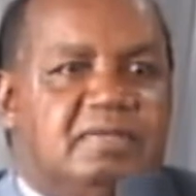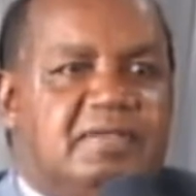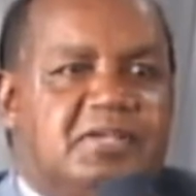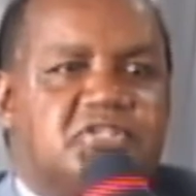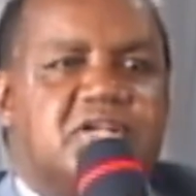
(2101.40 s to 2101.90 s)

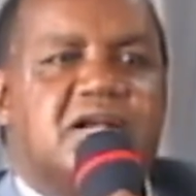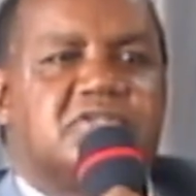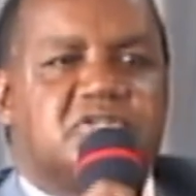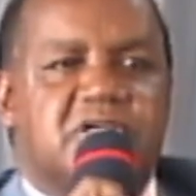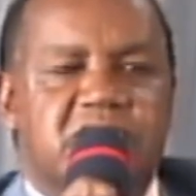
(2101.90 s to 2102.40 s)
The
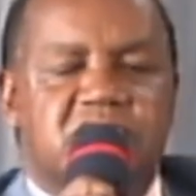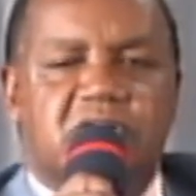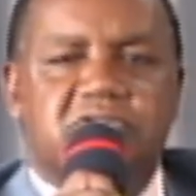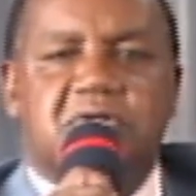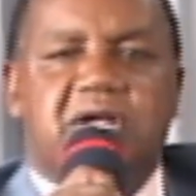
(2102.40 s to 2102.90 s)
church is
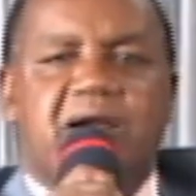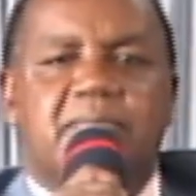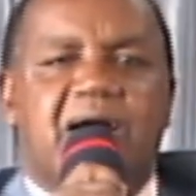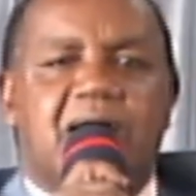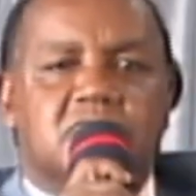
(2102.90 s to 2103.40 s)
going to
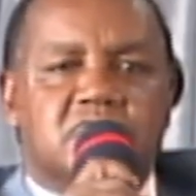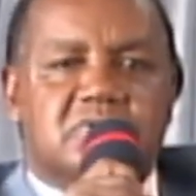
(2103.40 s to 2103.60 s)
come out.